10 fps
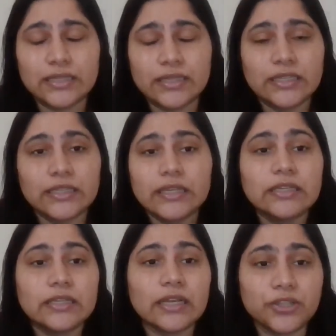these
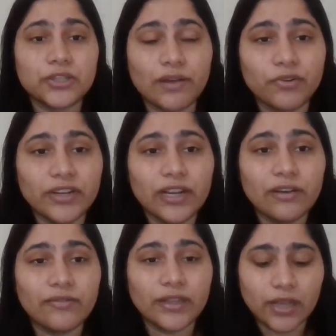things that you have to
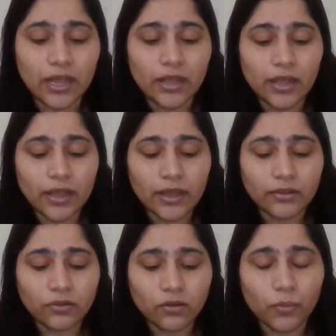deal with.
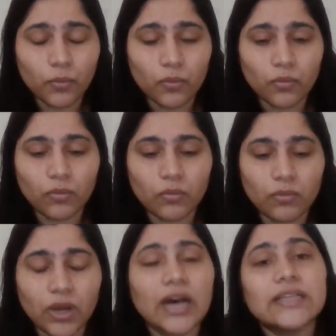So
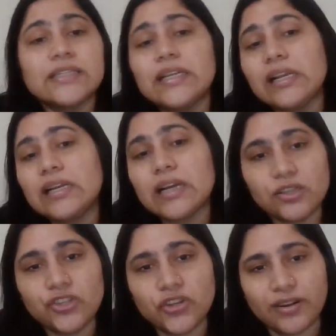hustle
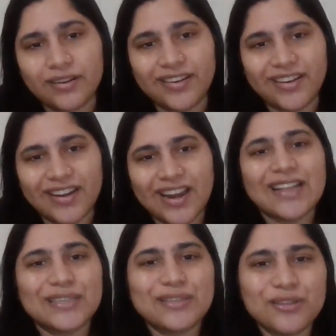culture
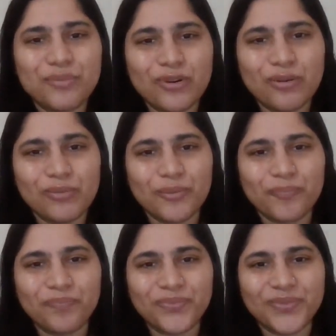adds to the problem,
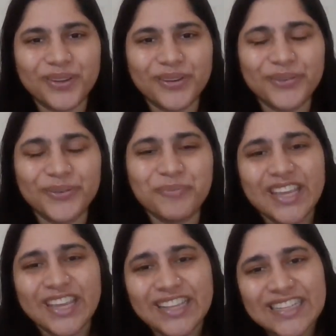you know,
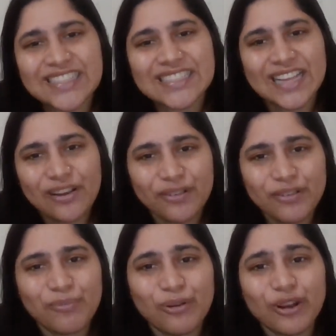making the
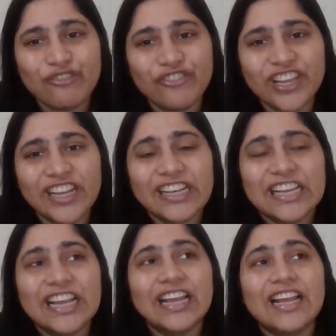self-employed feel
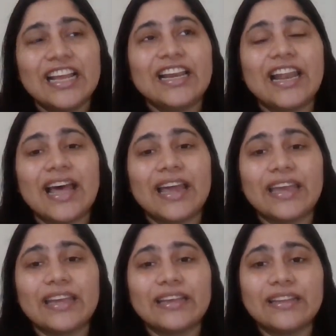
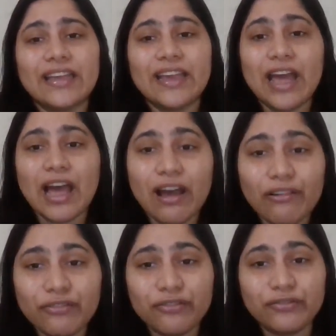like they
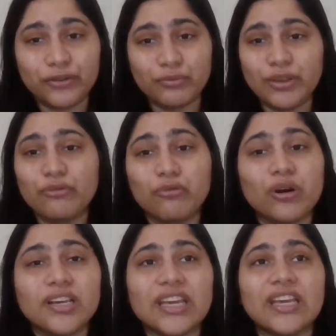have to be
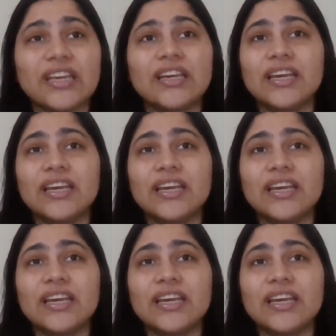working